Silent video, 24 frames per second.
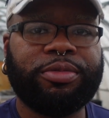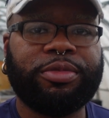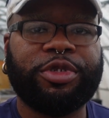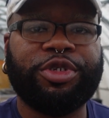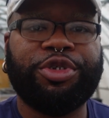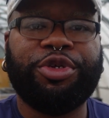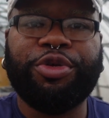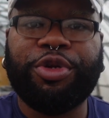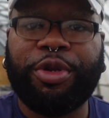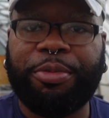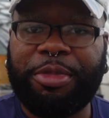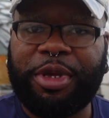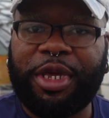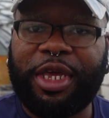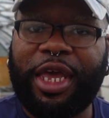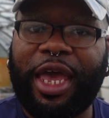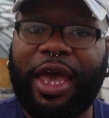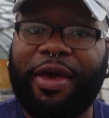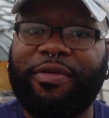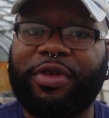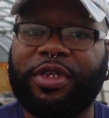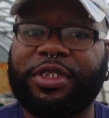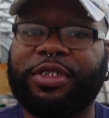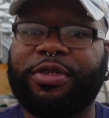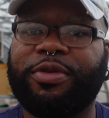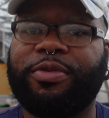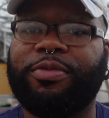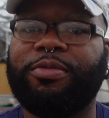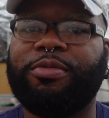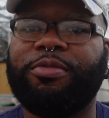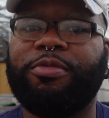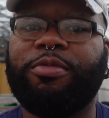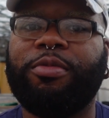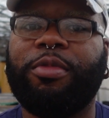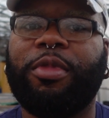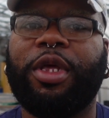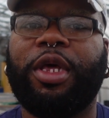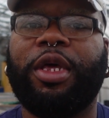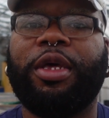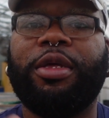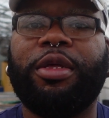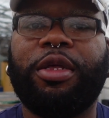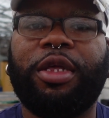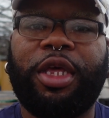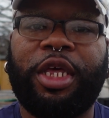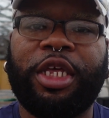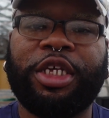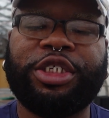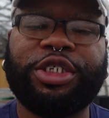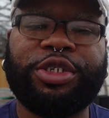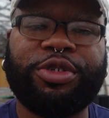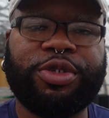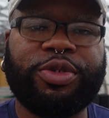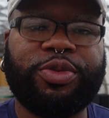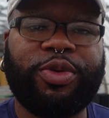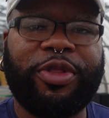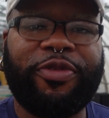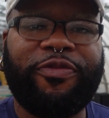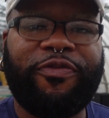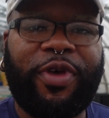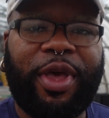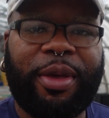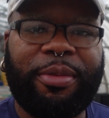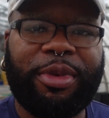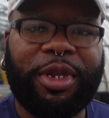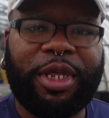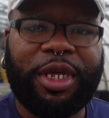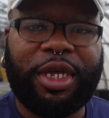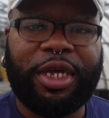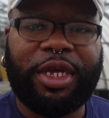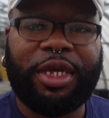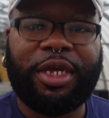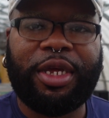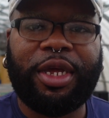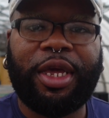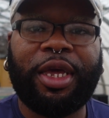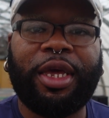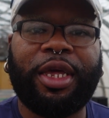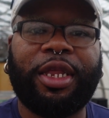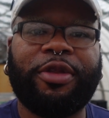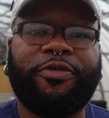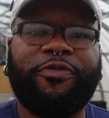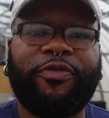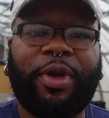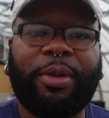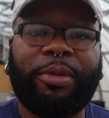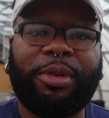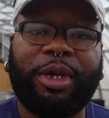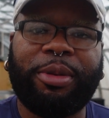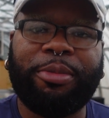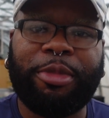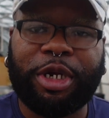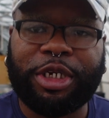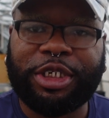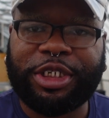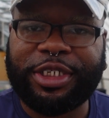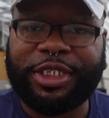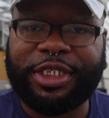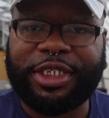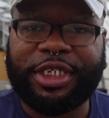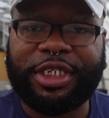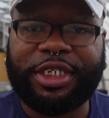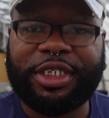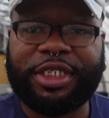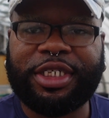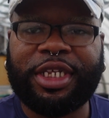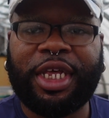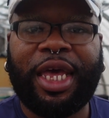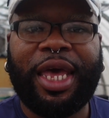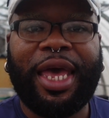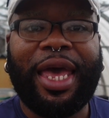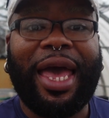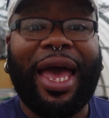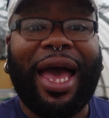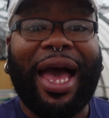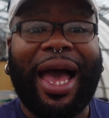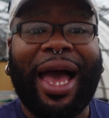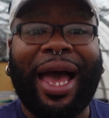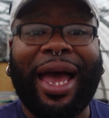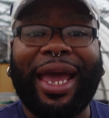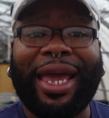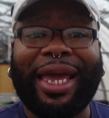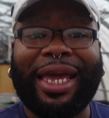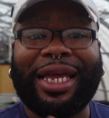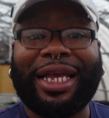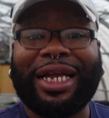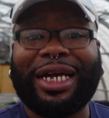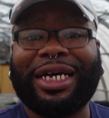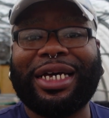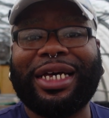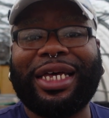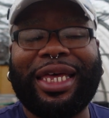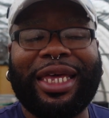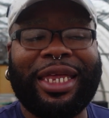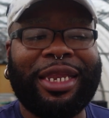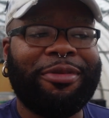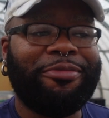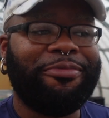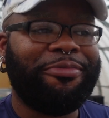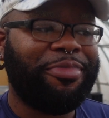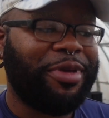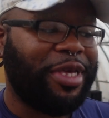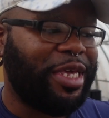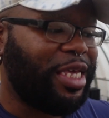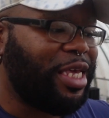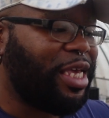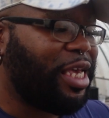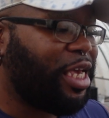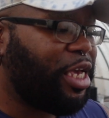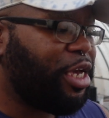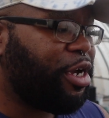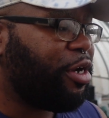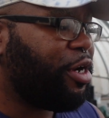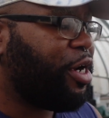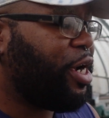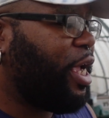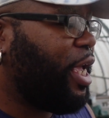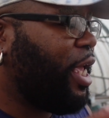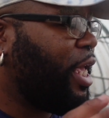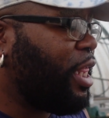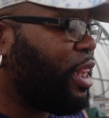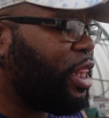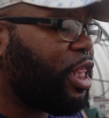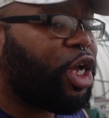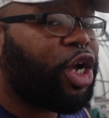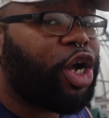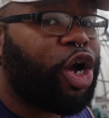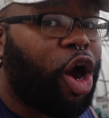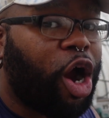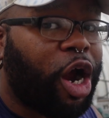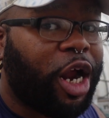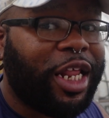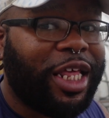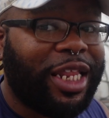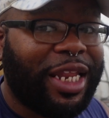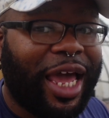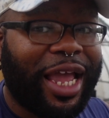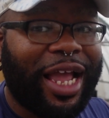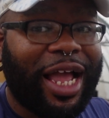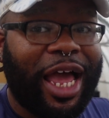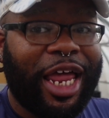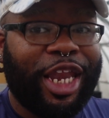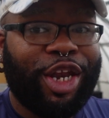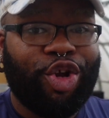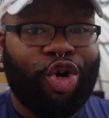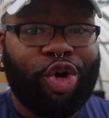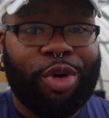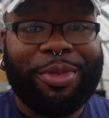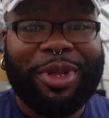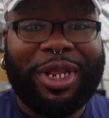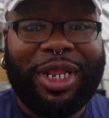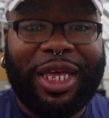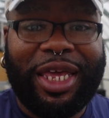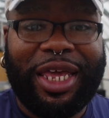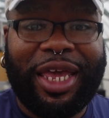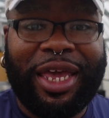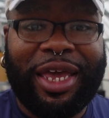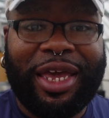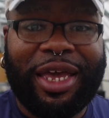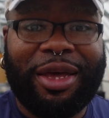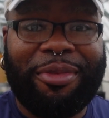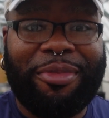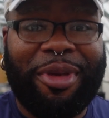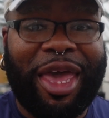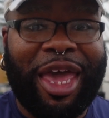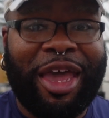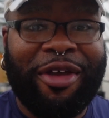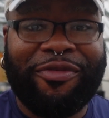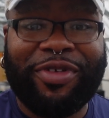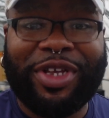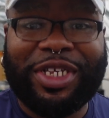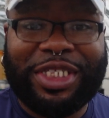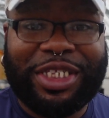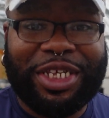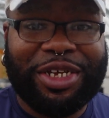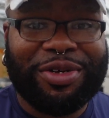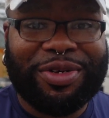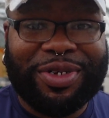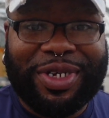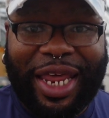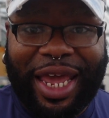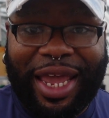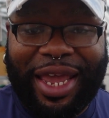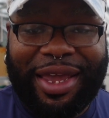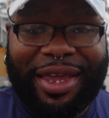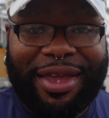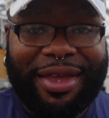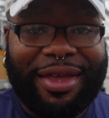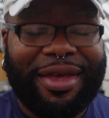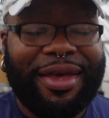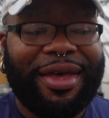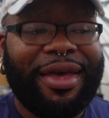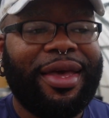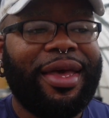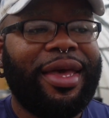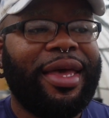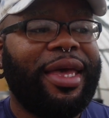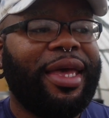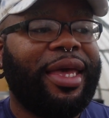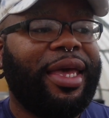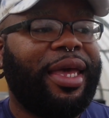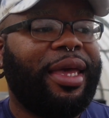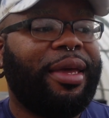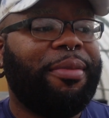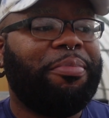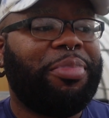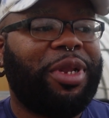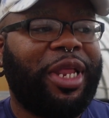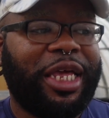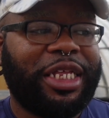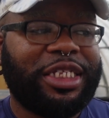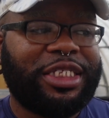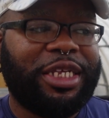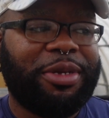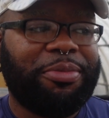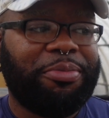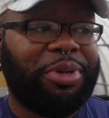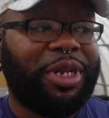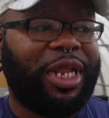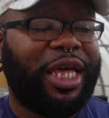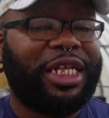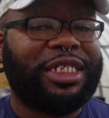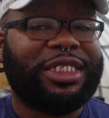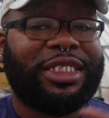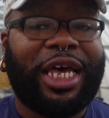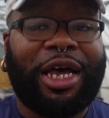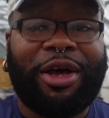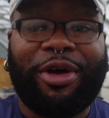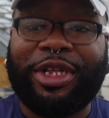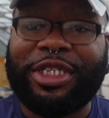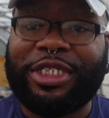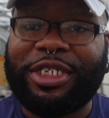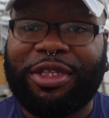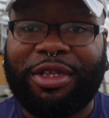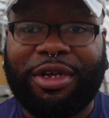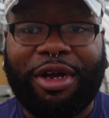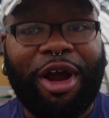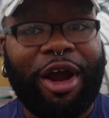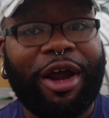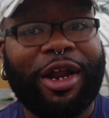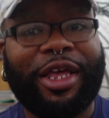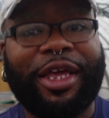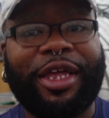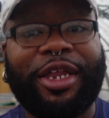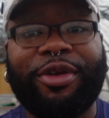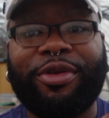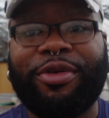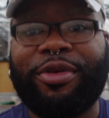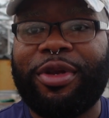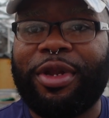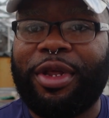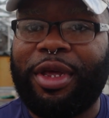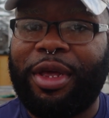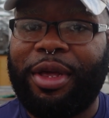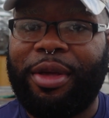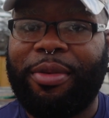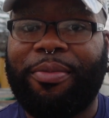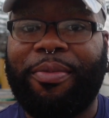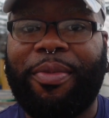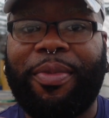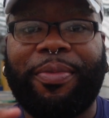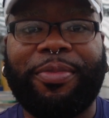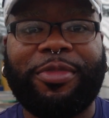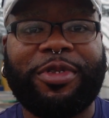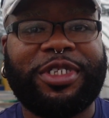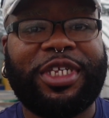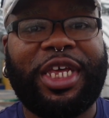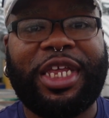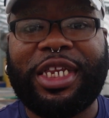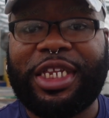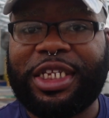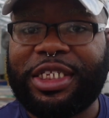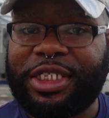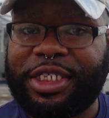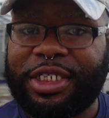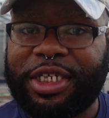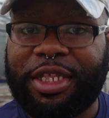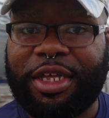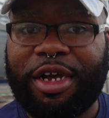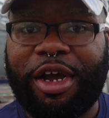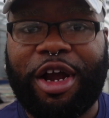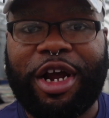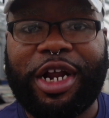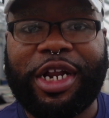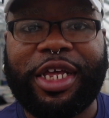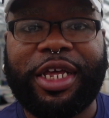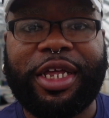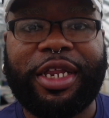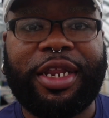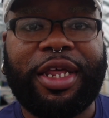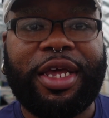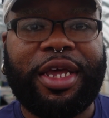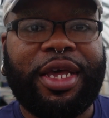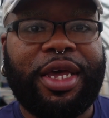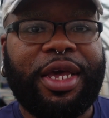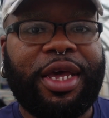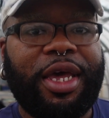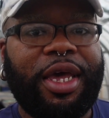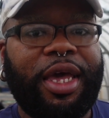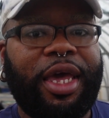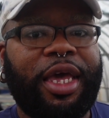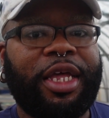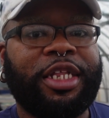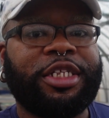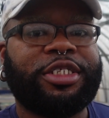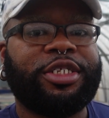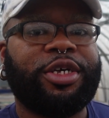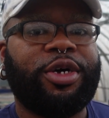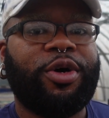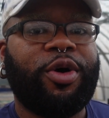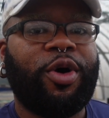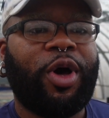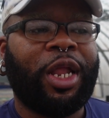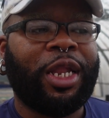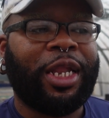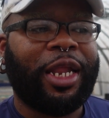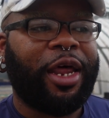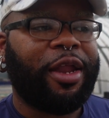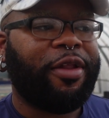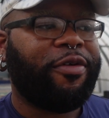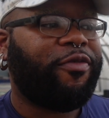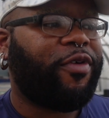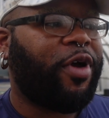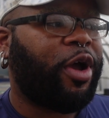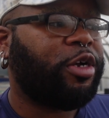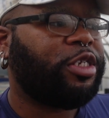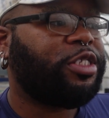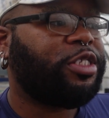due to me having some issues with family and family emergencies, I couldn't be here in the garden like I normally am every single day, planting plants out into the garden, tending to the garden. And so a lot of our